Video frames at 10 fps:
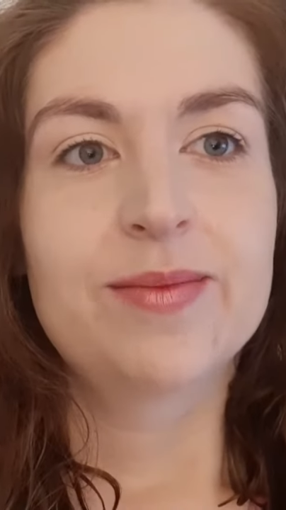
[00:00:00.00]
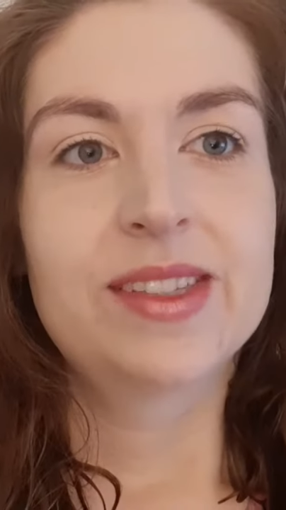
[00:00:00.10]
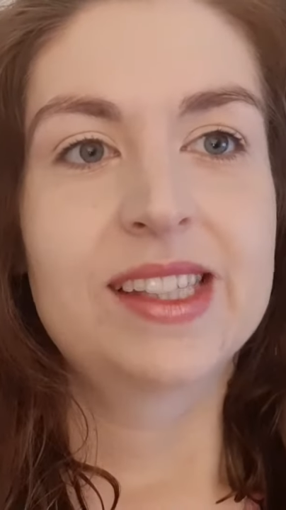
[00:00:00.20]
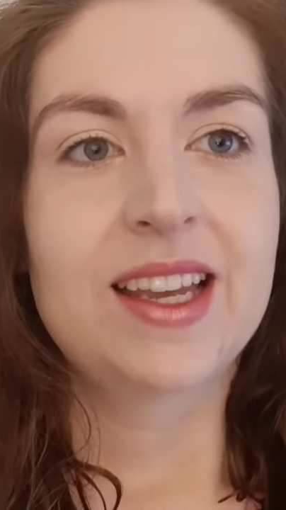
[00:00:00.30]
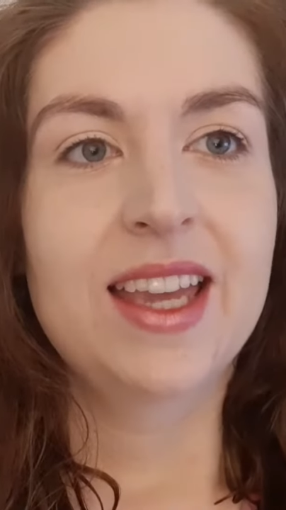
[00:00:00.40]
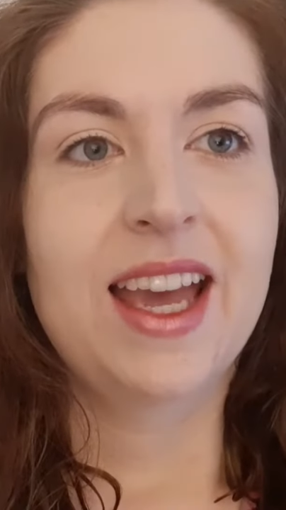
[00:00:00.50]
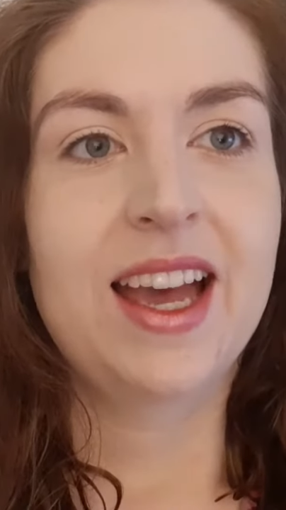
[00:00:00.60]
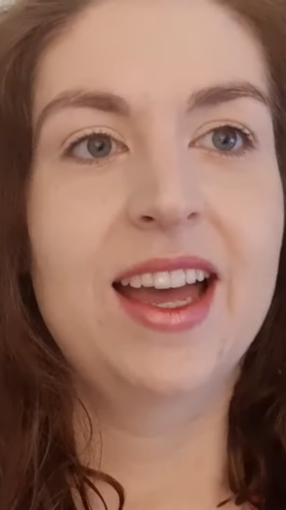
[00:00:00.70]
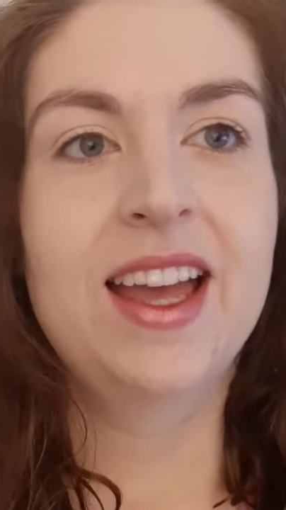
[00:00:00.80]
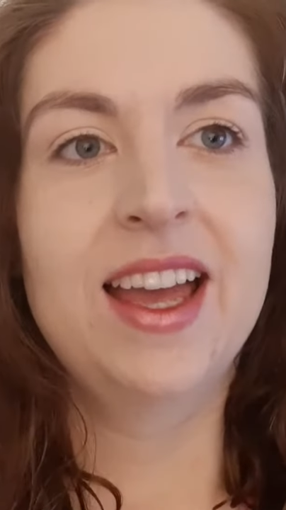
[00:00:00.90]
So yeah,
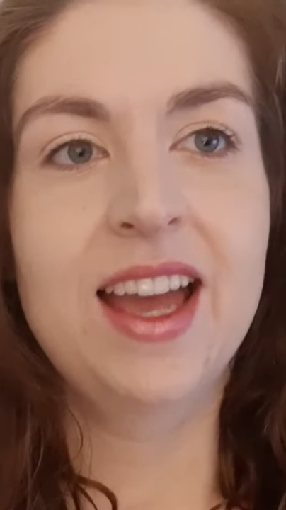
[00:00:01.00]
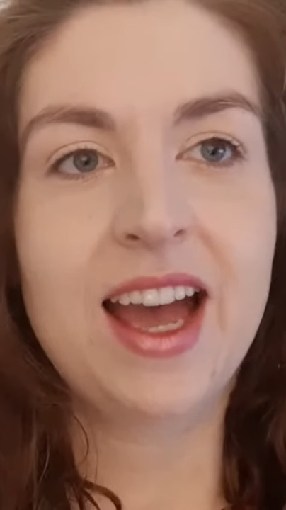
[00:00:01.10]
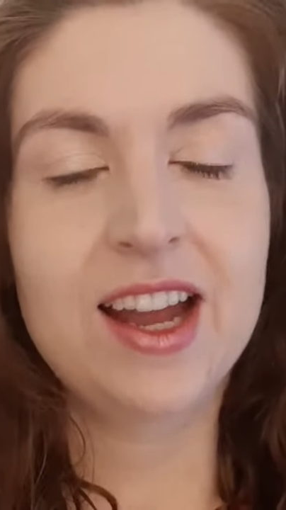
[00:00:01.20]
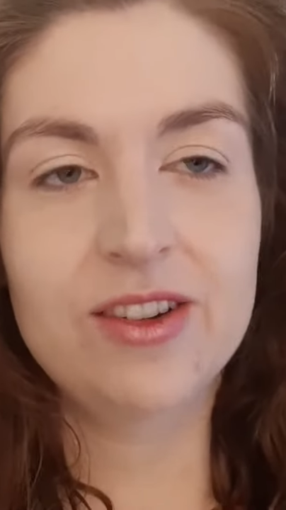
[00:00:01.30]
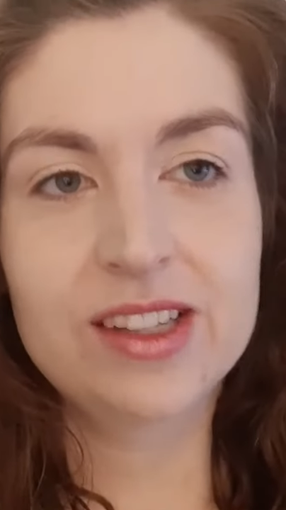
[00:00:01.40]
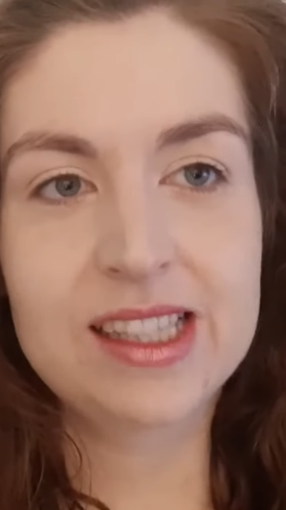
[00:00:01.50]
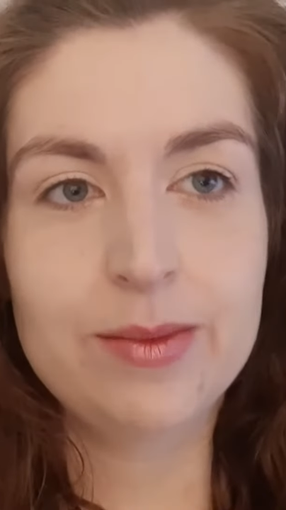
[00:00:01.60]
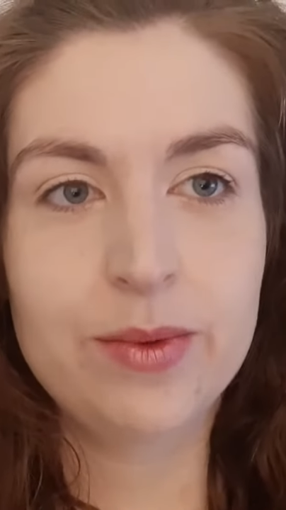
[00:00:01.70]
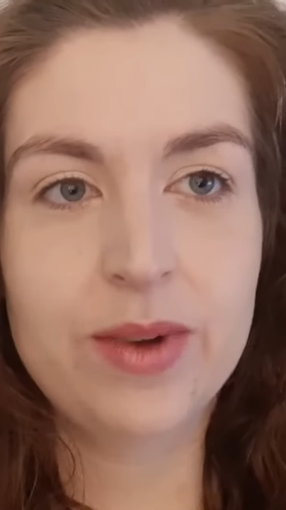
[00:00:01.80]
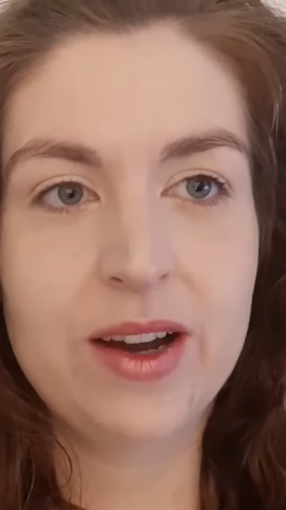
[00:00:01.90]
and on
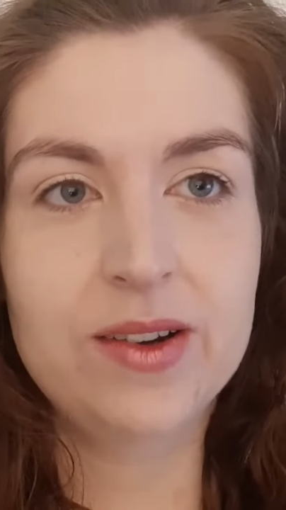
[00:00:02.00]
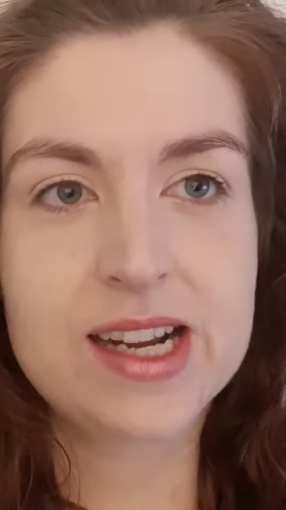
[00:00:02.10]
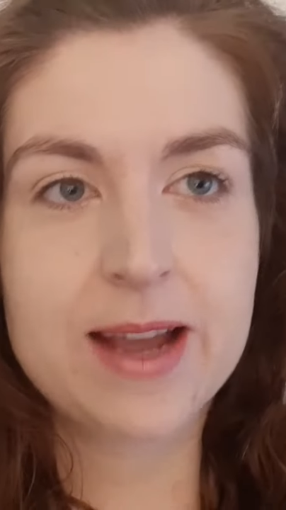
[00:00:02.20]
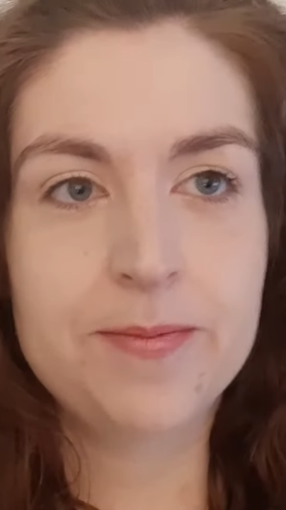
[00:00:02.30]
Slimming World,